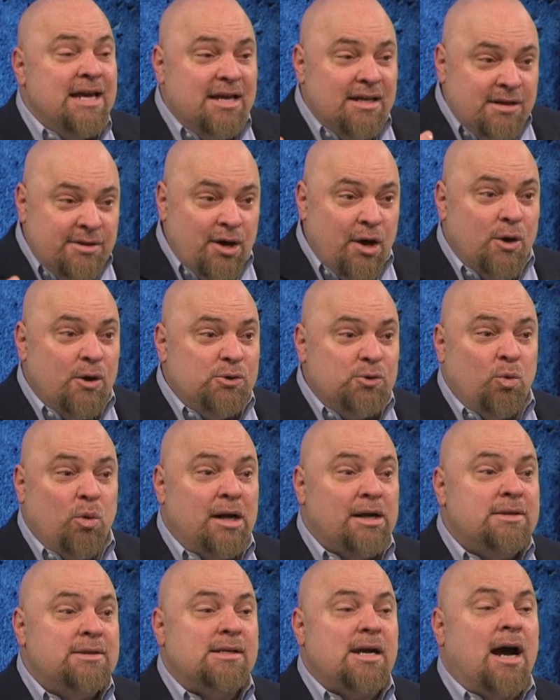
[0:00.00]
those
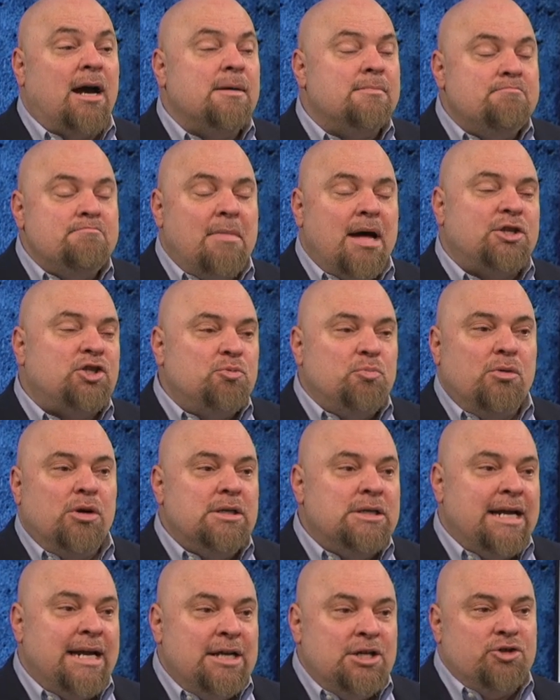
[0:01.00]
ones are much more
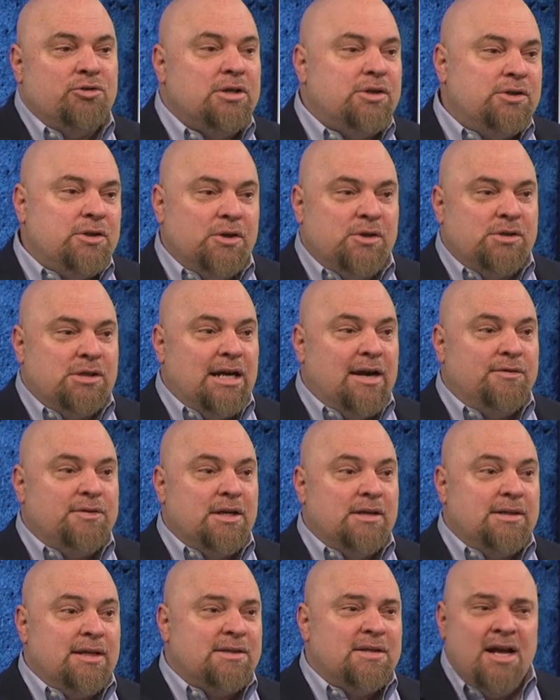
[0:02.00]
dangerous, Dostoevsky
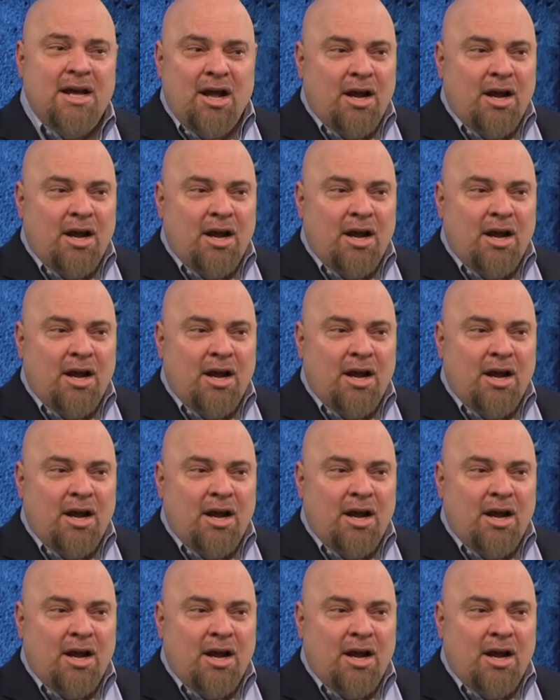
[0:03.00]
says.